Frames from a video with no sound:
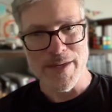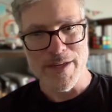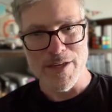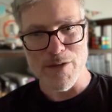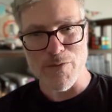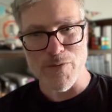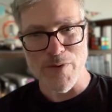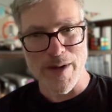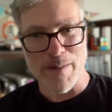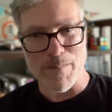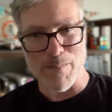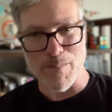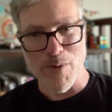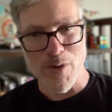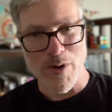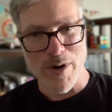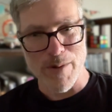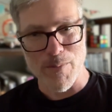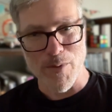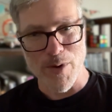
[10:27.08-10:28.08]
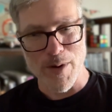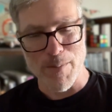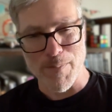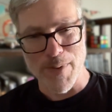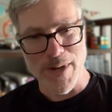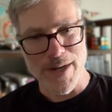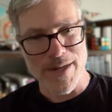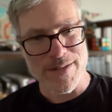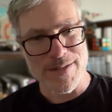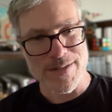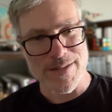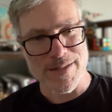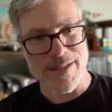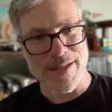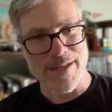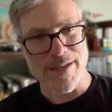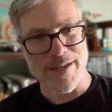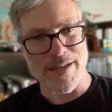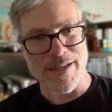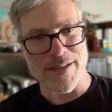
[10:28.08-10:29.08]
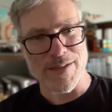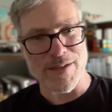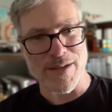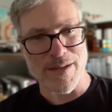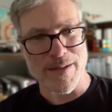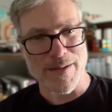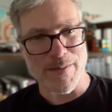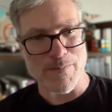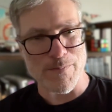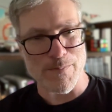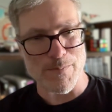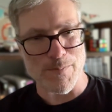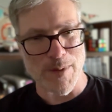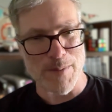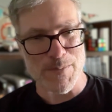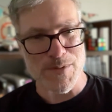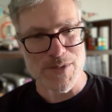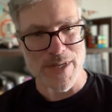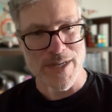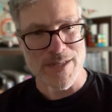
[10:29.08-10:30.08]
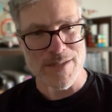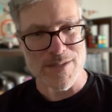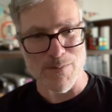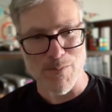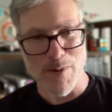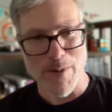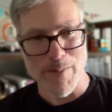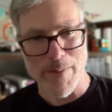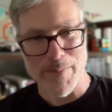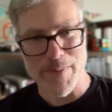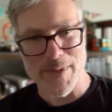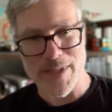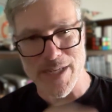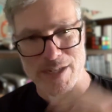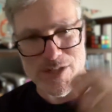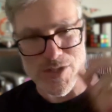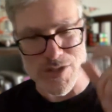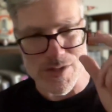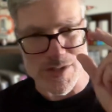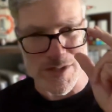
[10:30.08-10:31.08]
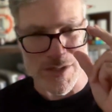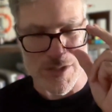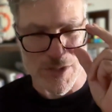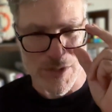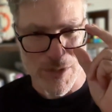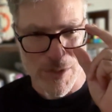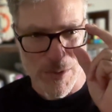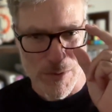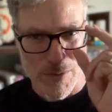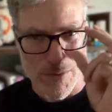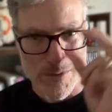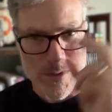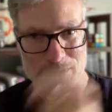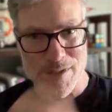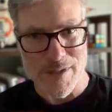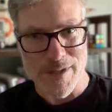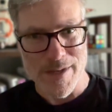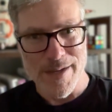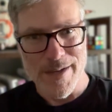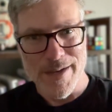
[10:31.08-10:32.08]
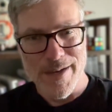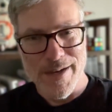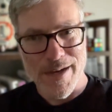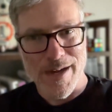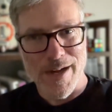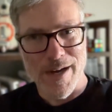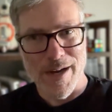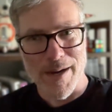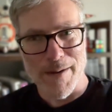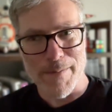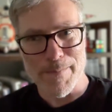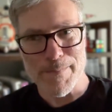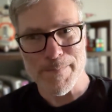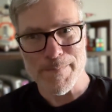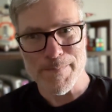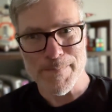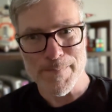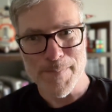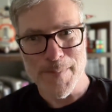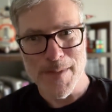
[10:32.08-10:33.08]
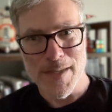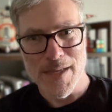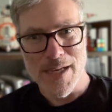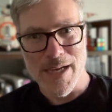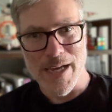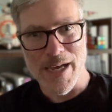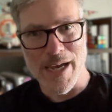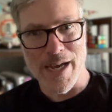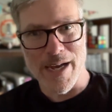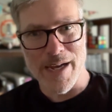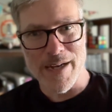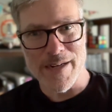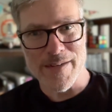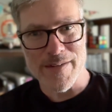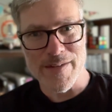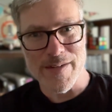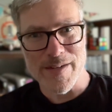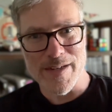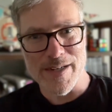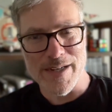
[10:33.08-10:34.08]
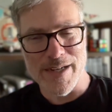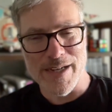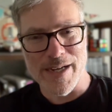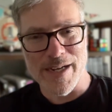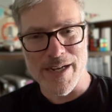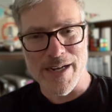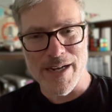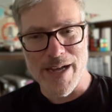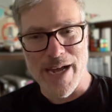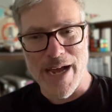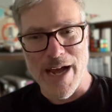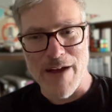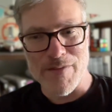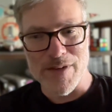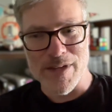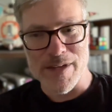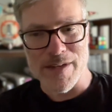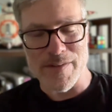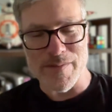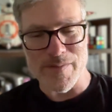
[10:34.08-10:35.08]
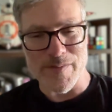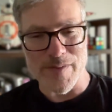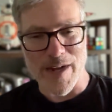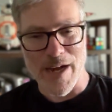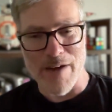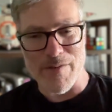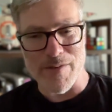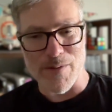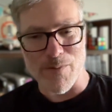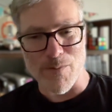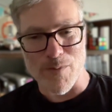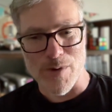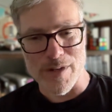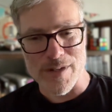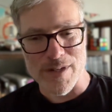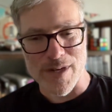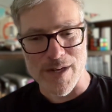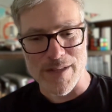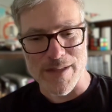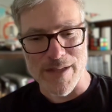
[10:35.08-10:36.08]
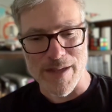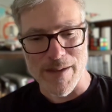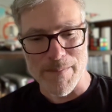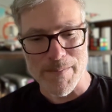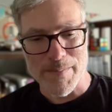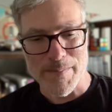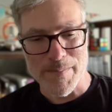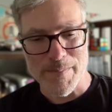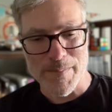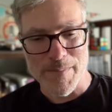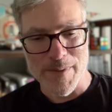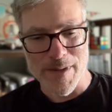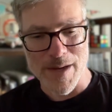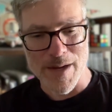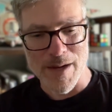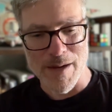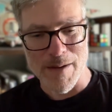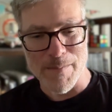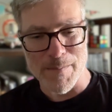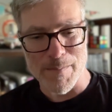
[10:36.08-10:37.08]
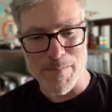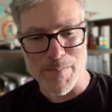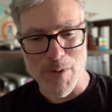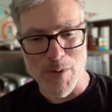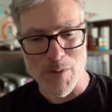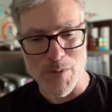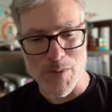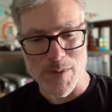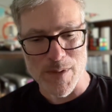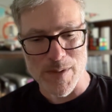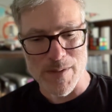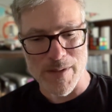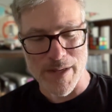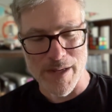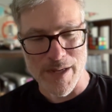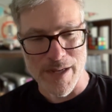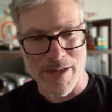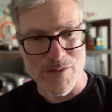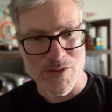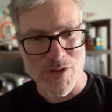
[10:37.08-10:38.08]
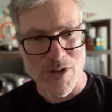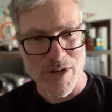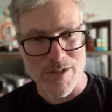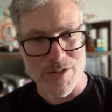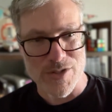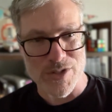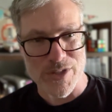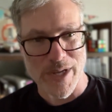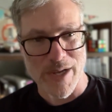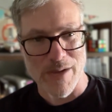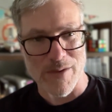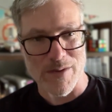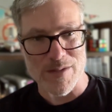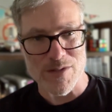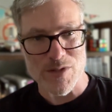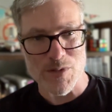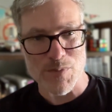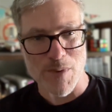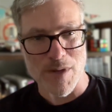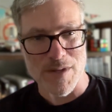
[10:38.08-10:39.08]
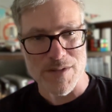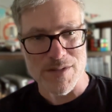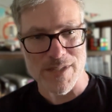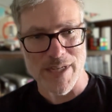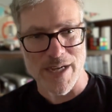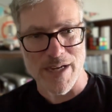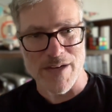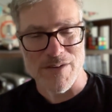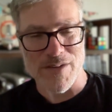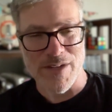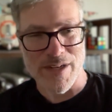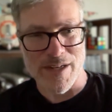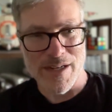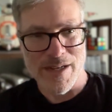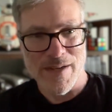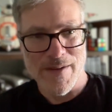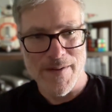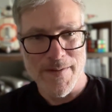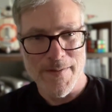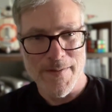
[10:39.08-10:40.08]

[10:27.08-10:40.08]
You find more and more bugs in the websites and web applications that you use. Um, and and having worked on them, both like at large scale and small scale, like,